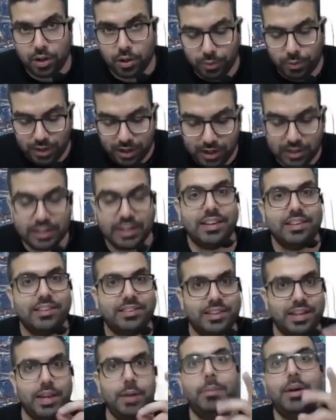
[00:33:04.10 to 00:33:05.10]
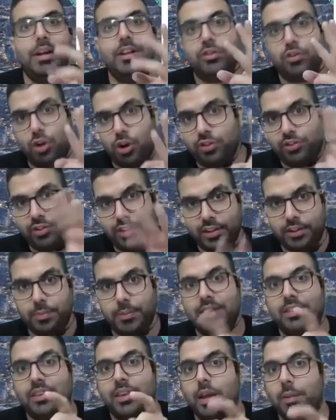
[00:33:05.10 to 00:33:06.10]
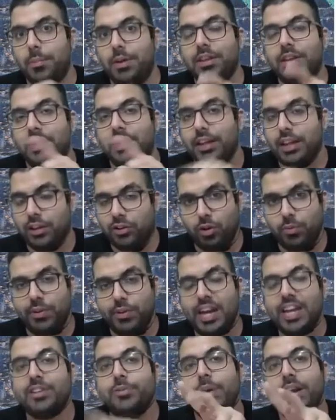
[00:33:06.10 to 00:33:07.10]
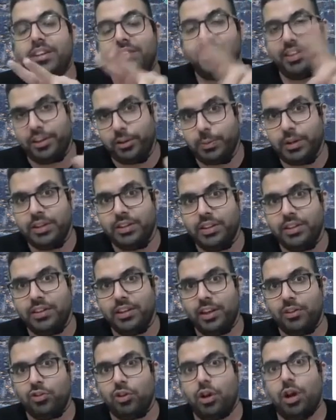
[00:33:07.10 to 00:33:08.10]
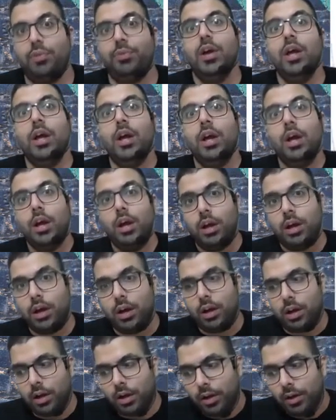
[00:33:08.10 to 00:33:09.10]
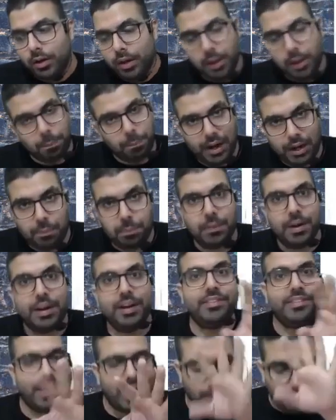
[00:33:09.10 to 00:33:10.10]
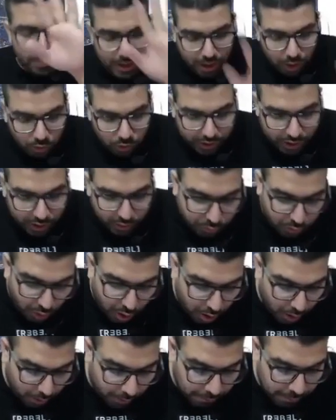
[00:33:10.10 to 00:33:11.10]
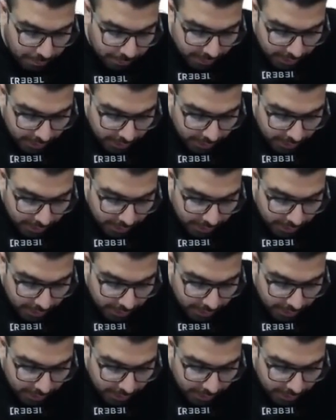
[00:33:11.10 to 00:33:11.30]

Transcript: tribunal that is 3 months or 6 months 3 months in case of taxpayer 6 months in case of uh, department shall be counted from